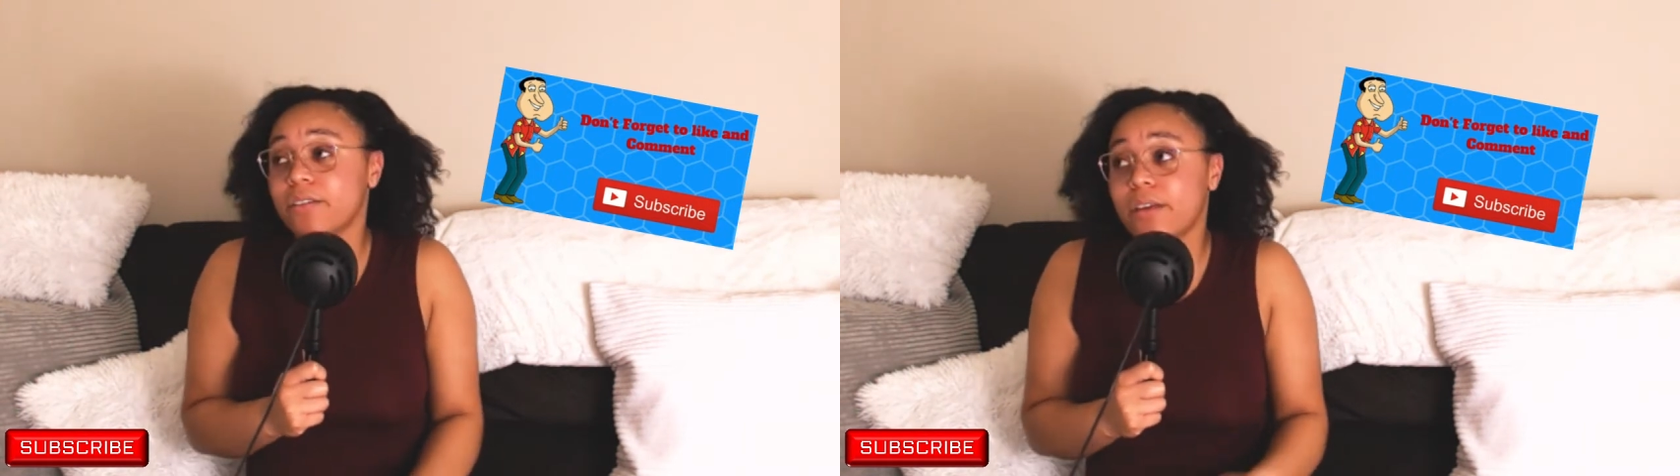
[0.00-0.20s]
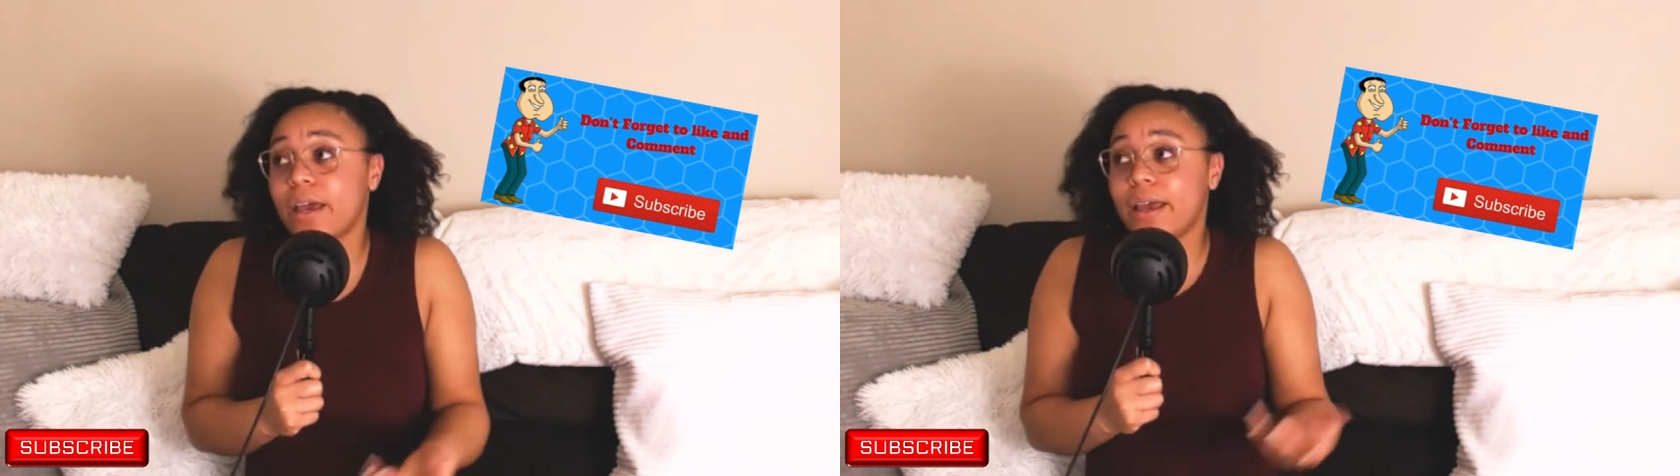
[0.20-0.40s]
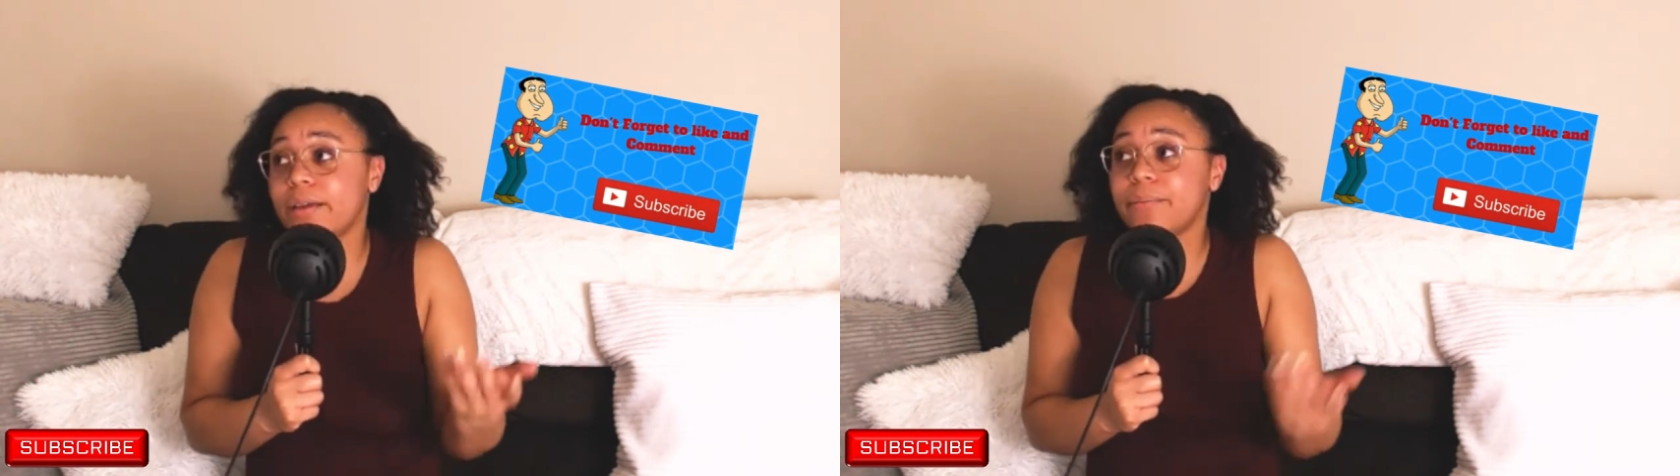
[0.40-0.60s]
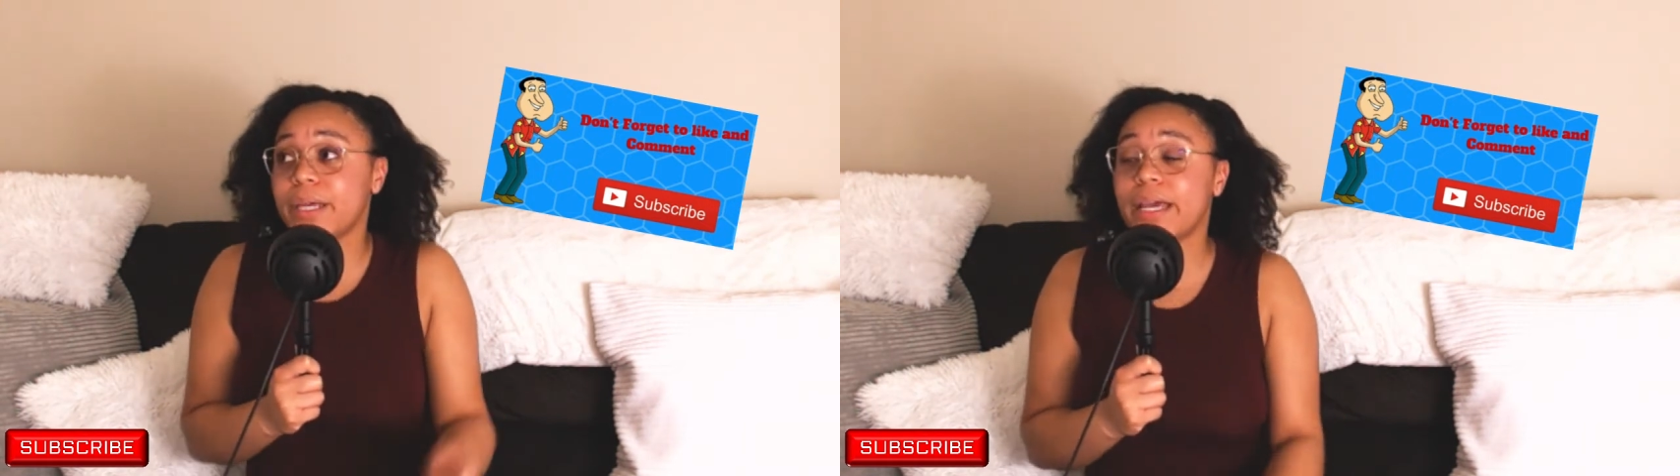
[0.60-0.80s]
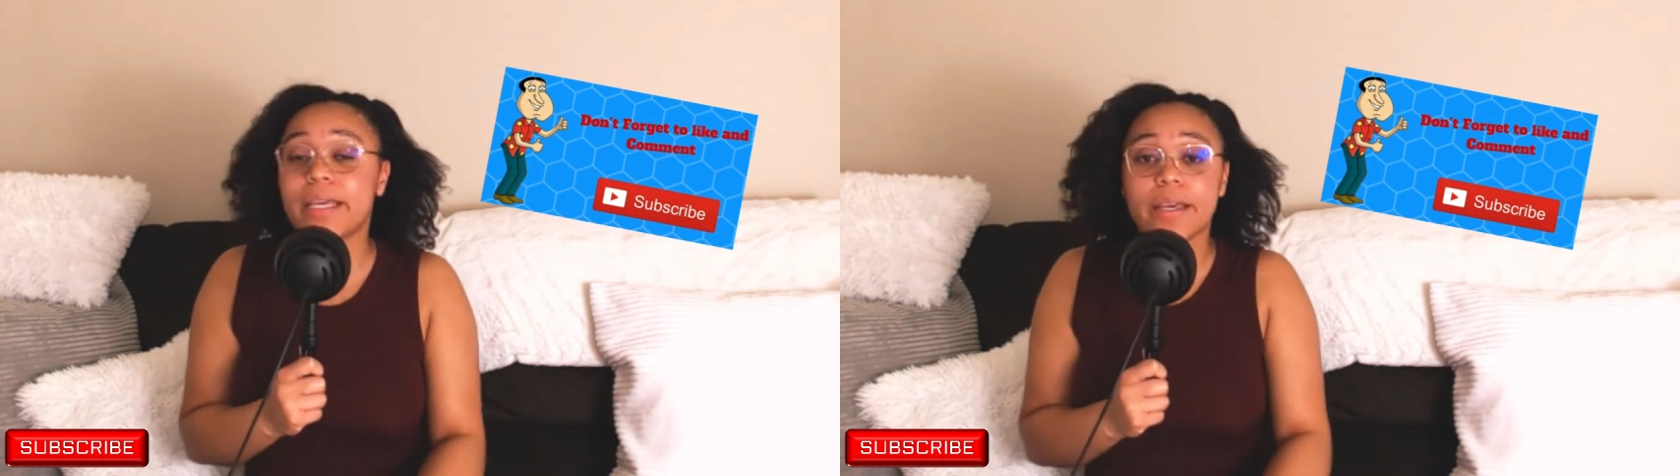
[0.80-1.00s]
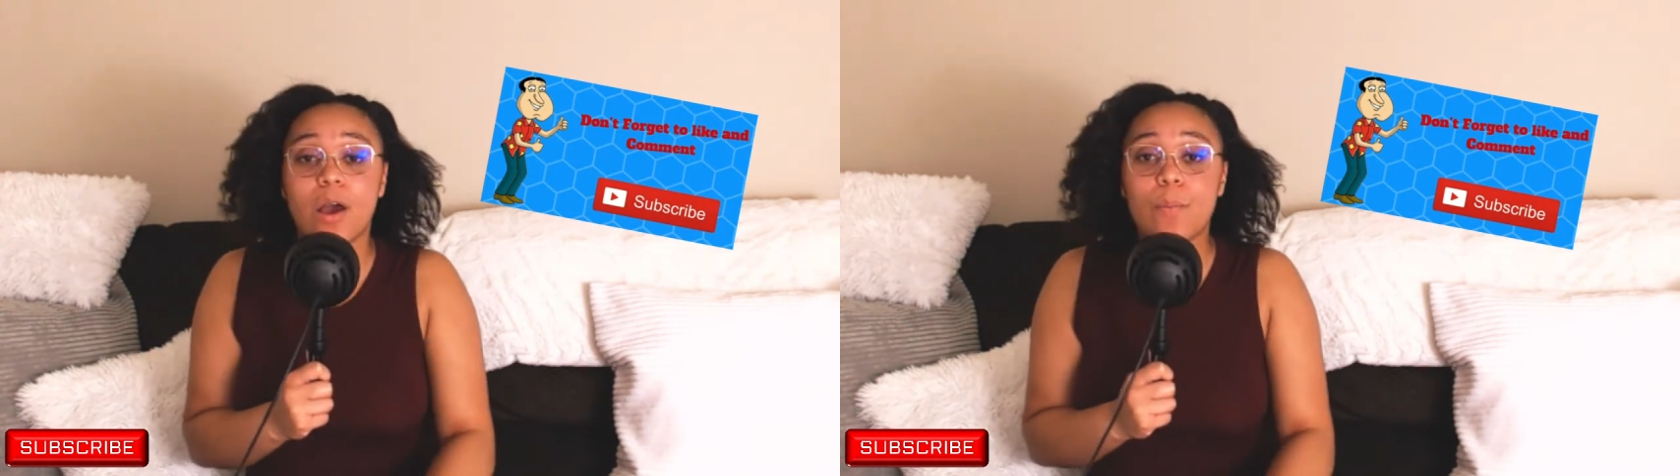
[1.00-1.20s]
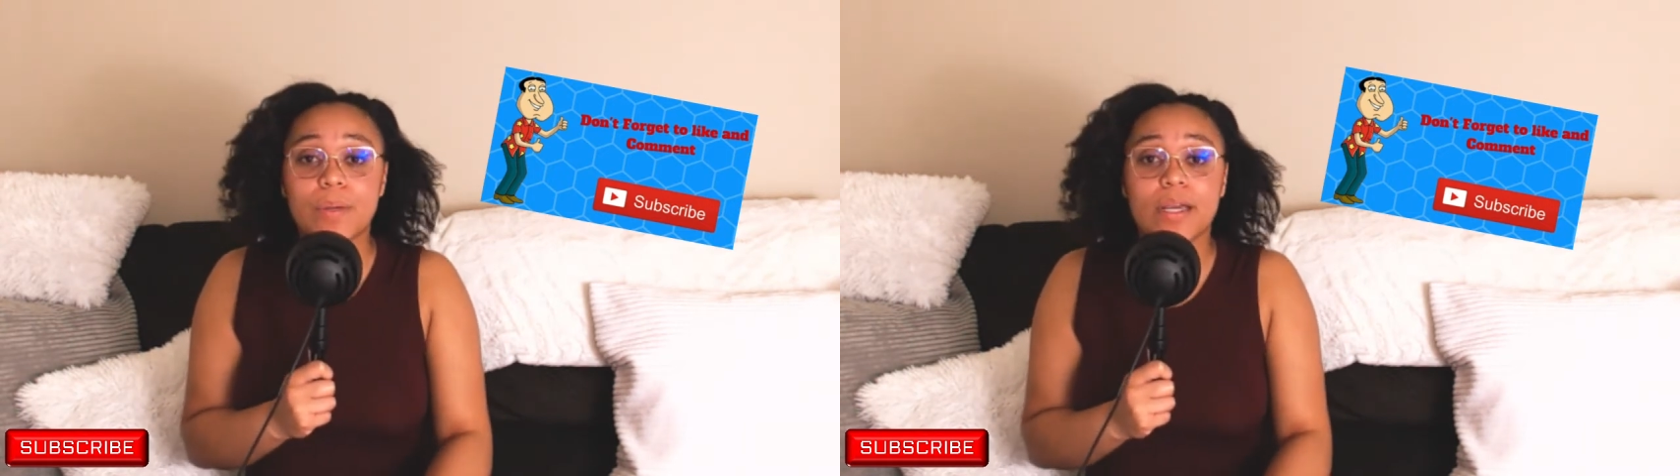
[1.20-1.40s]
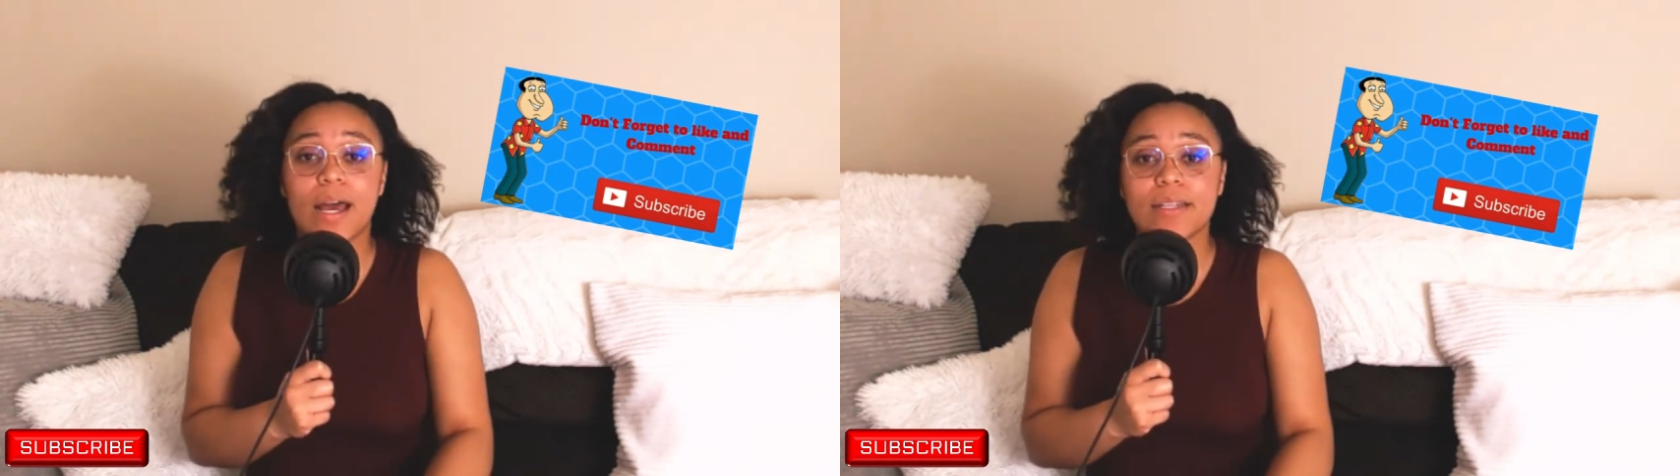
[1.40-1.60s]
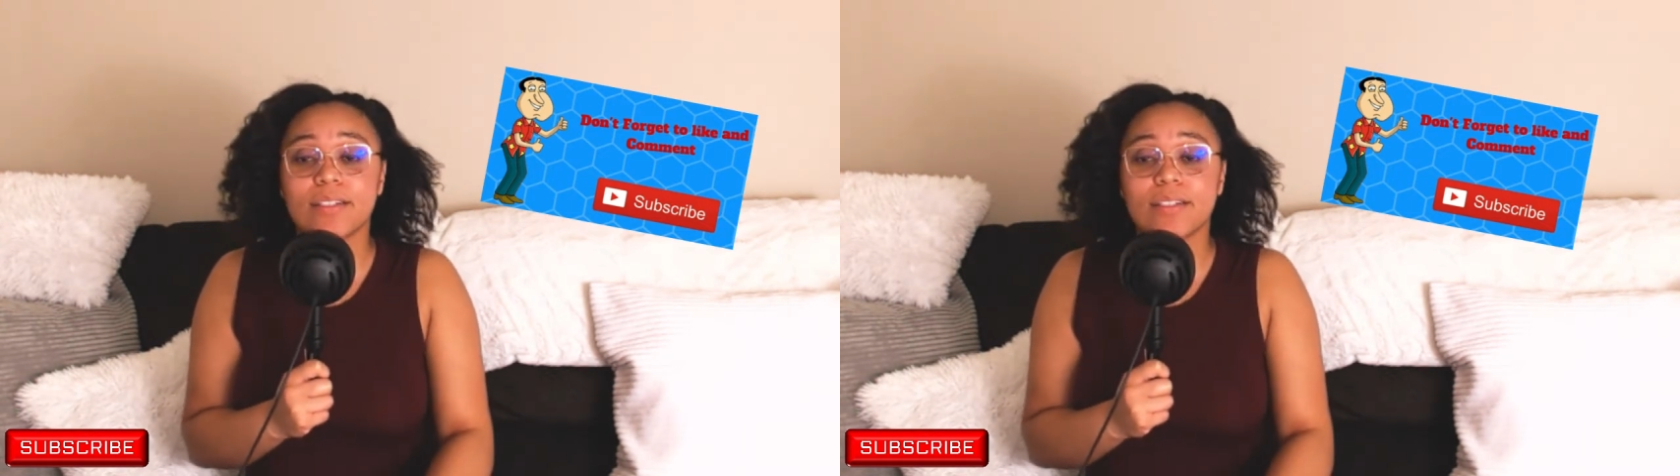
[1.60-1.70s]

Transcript: I mean, I can't help it, guys.